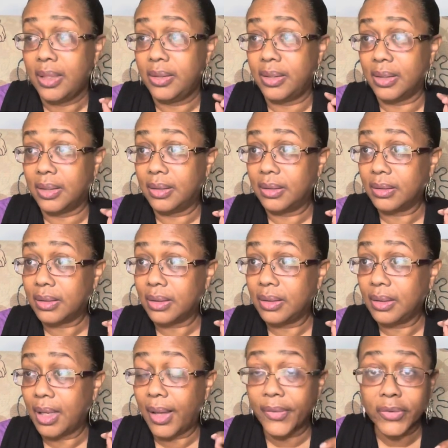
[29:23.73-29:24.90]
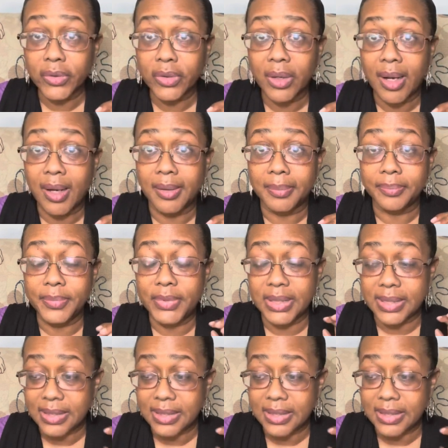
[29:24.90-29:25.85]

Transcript: The other, the